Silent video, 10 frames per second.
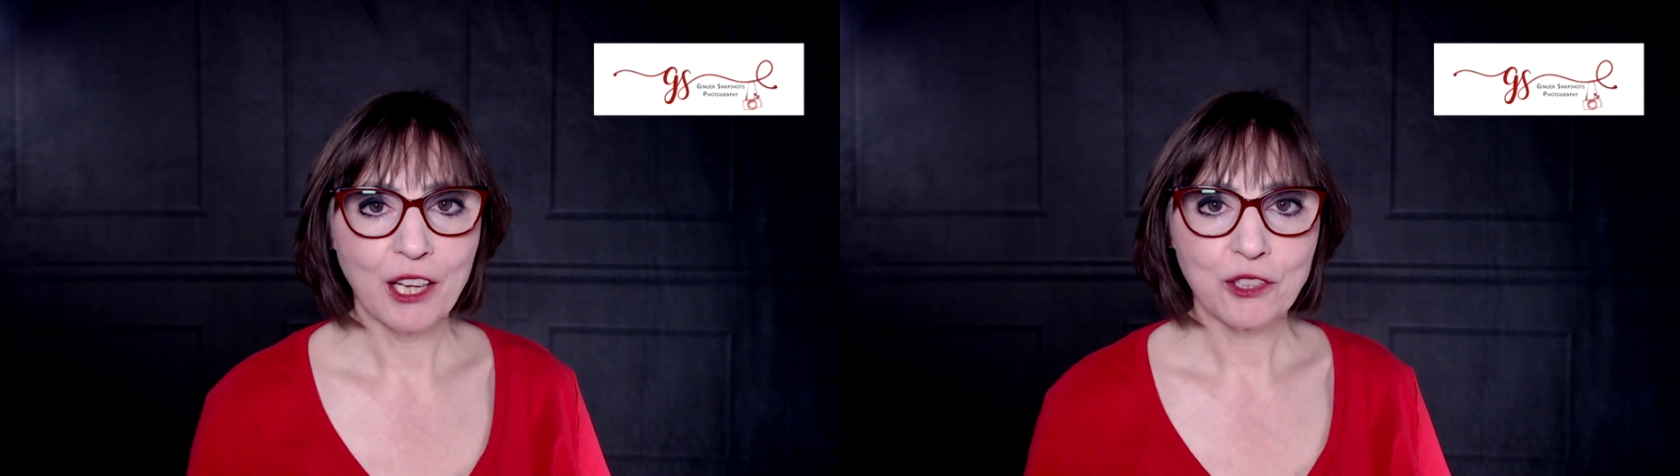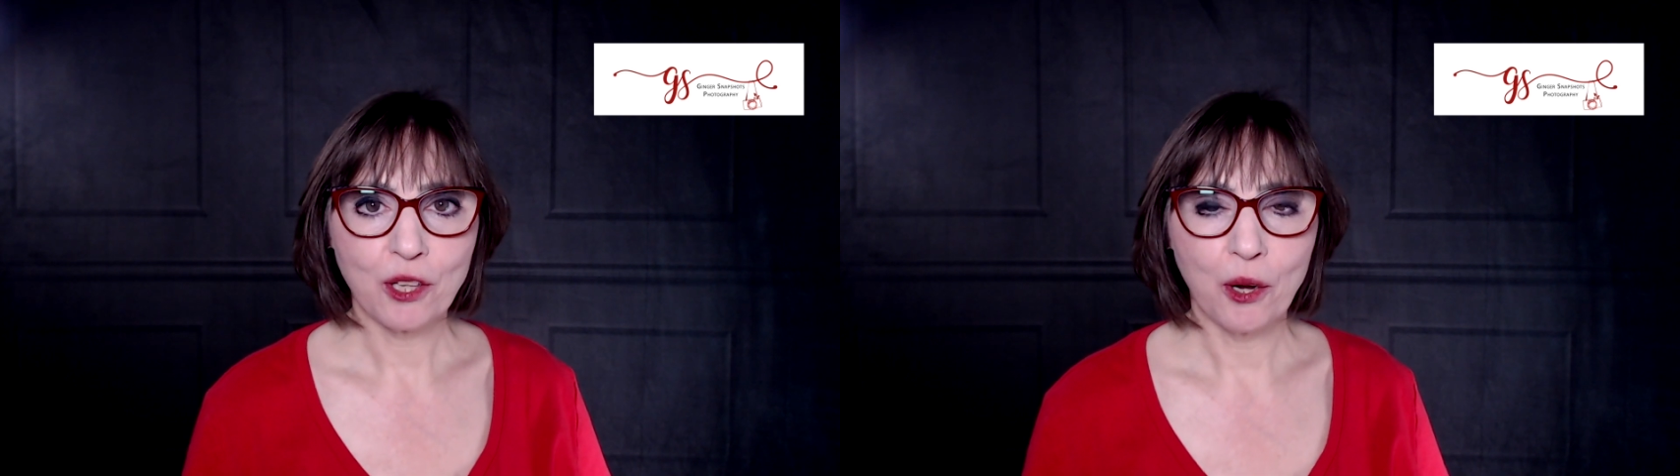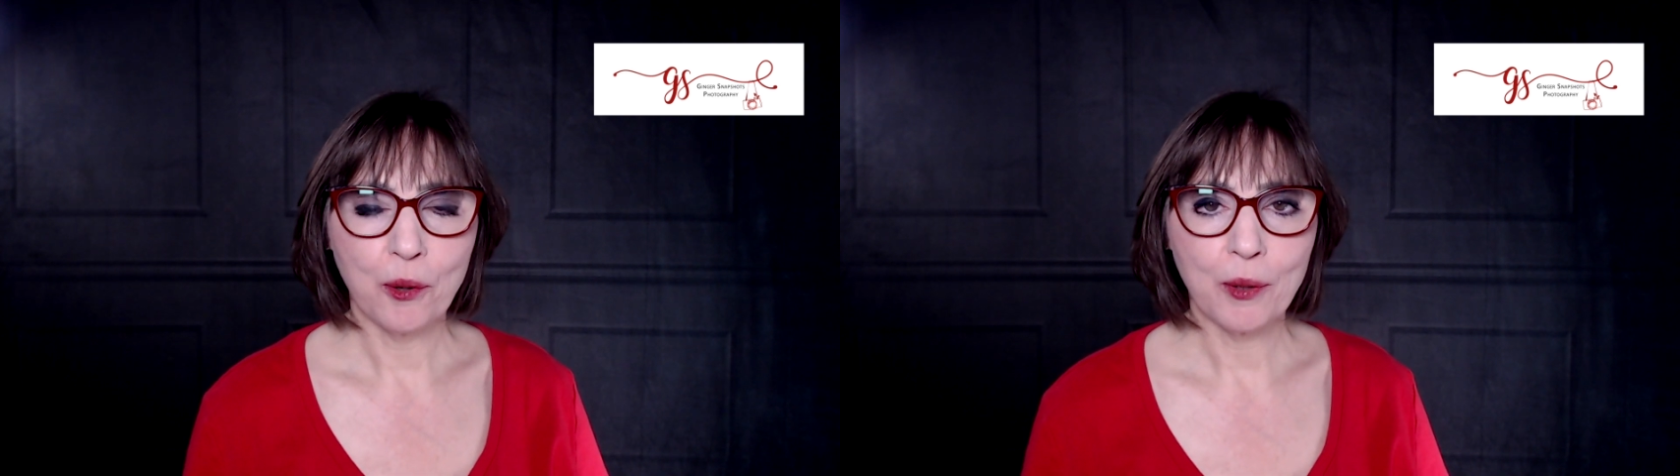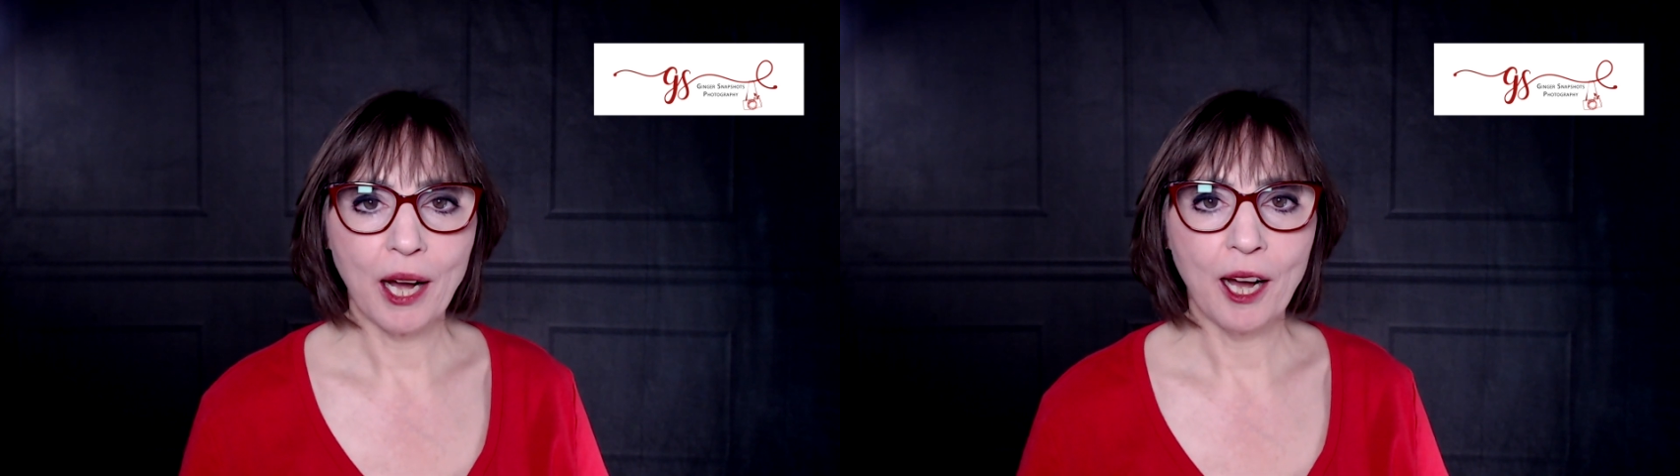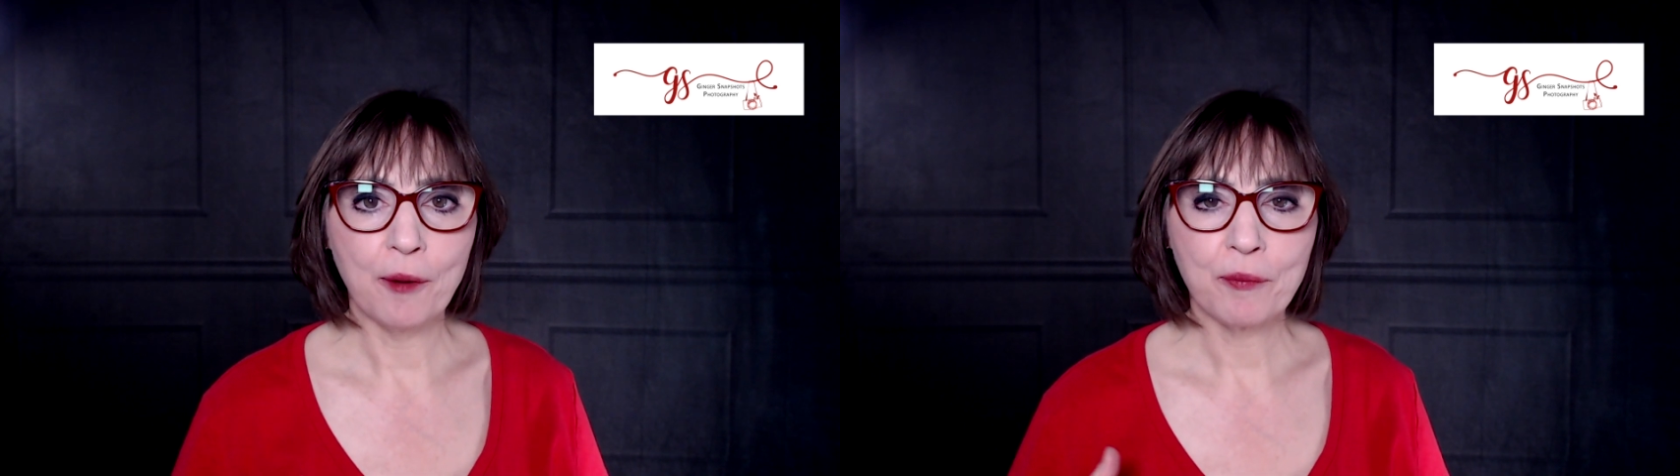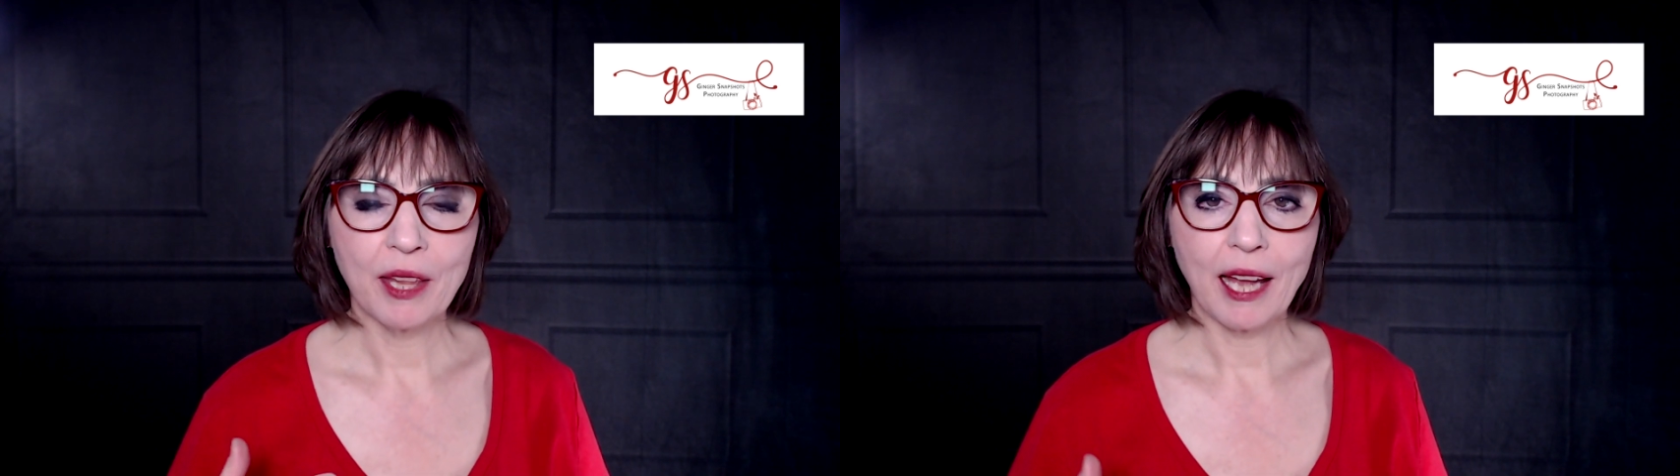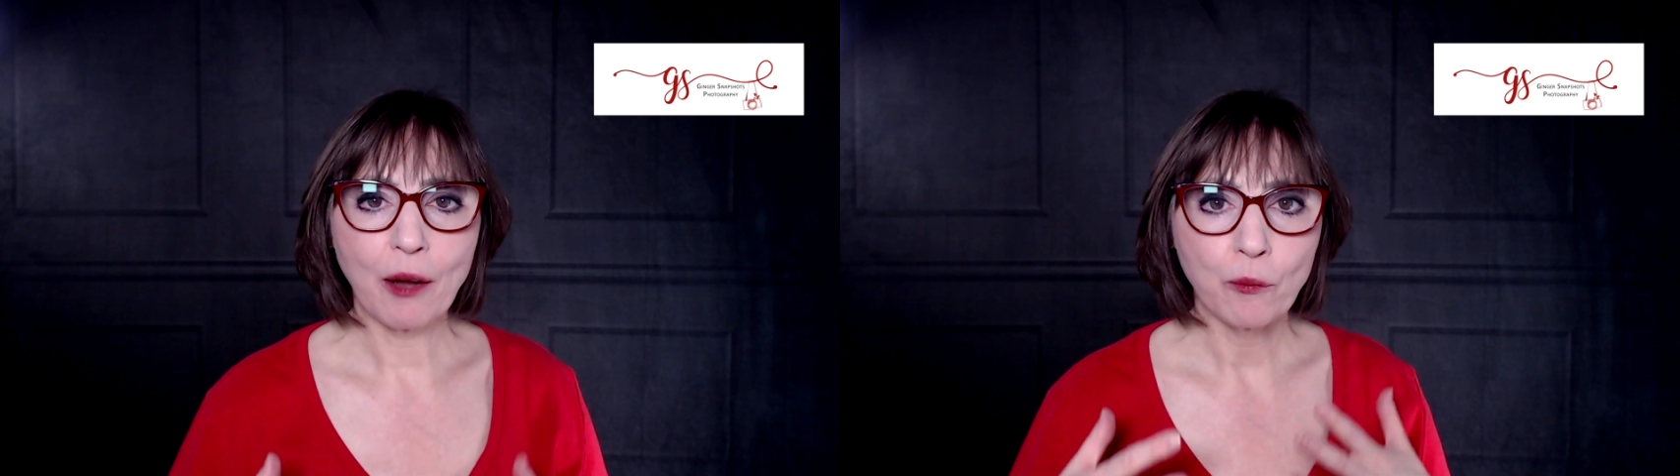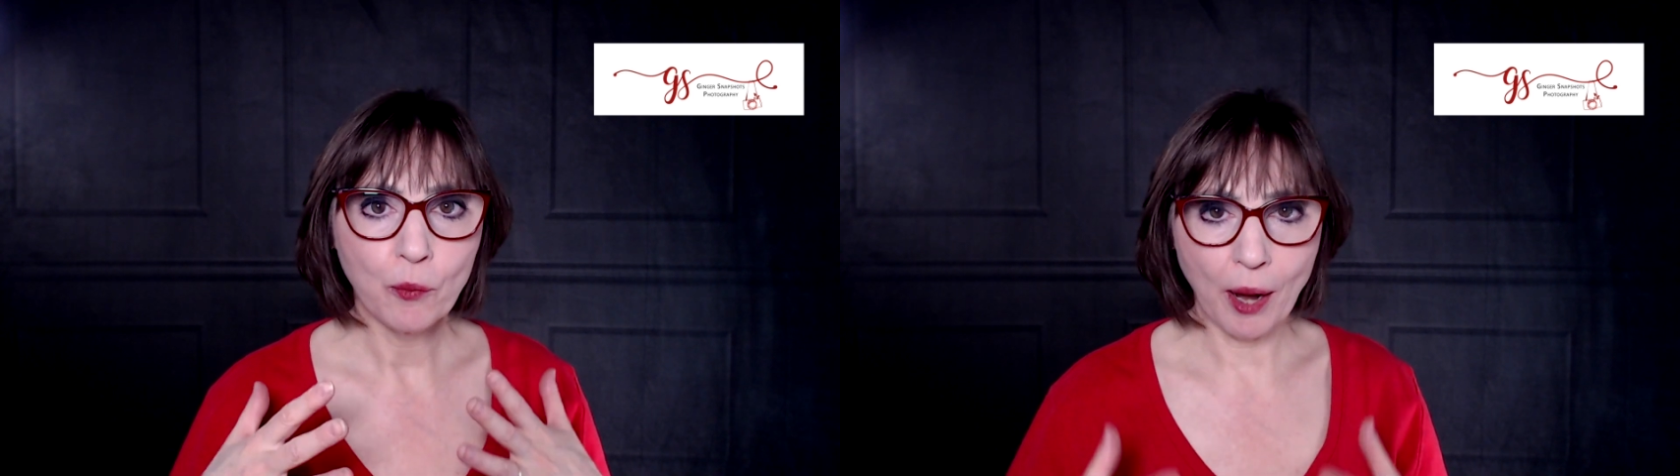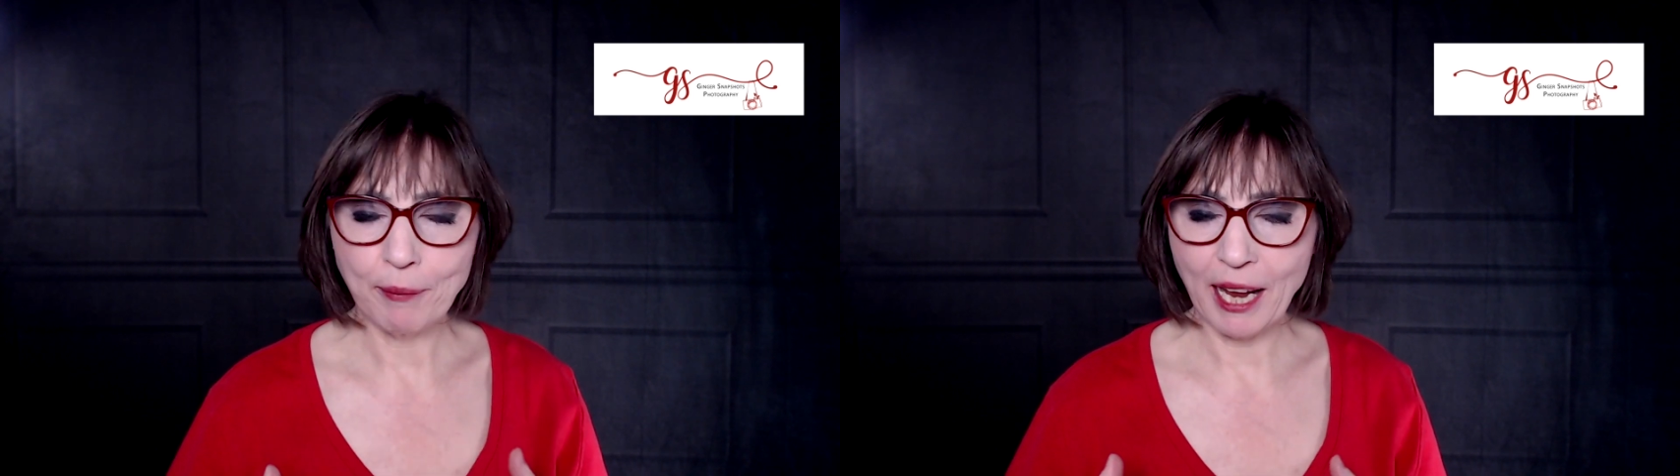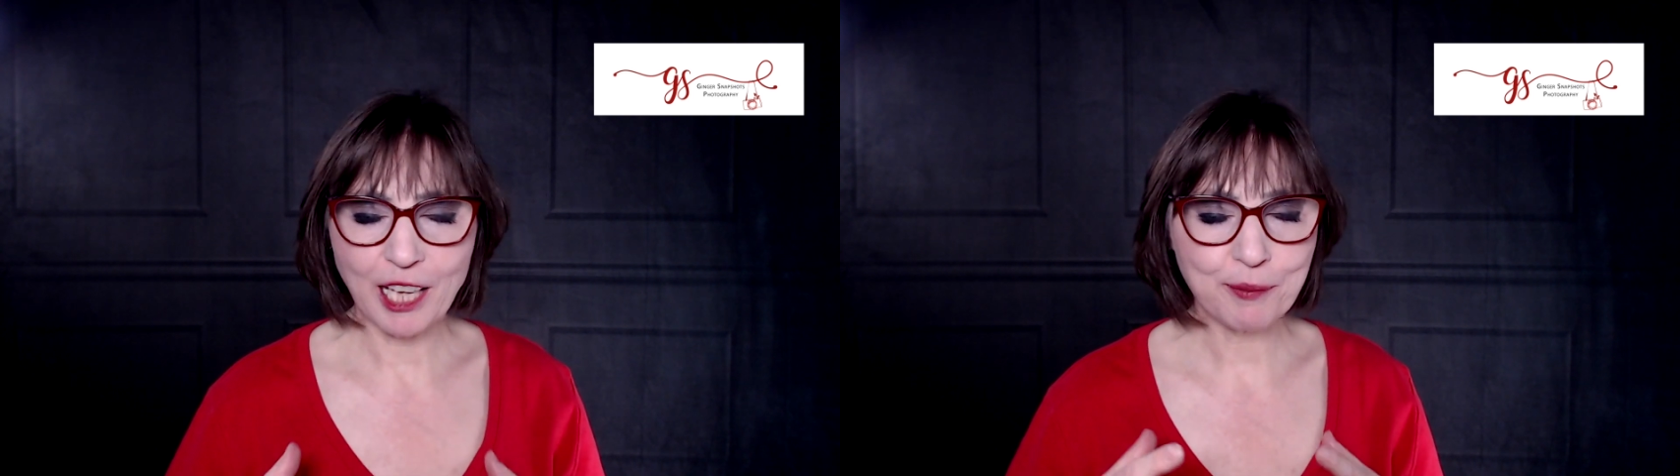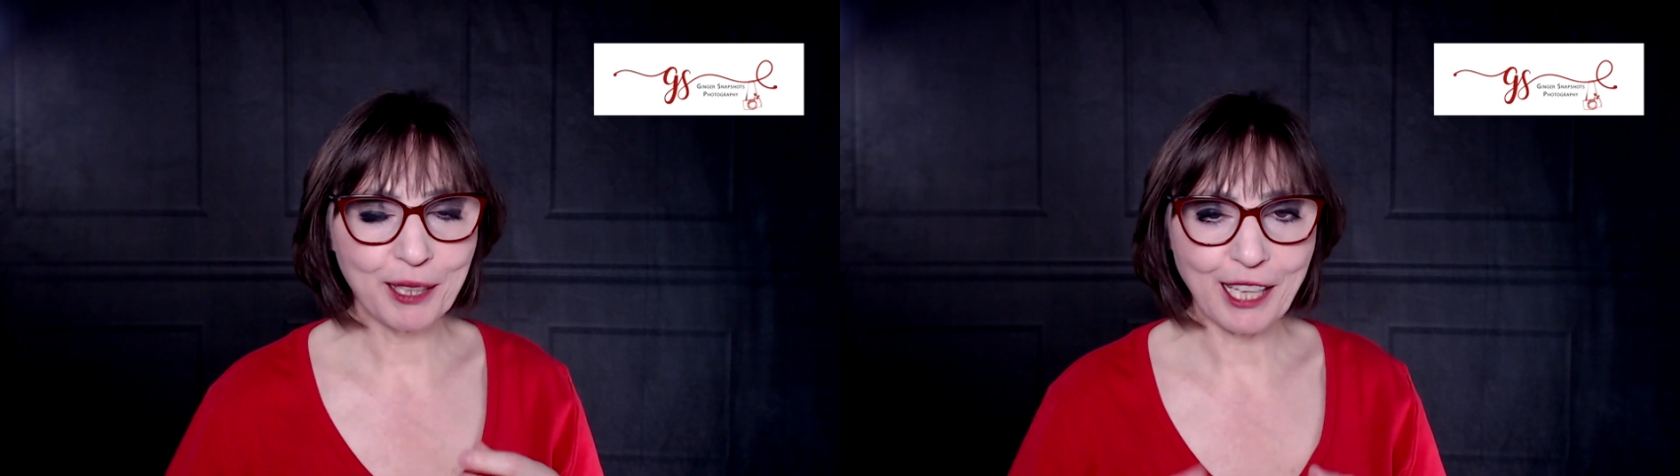So what my husband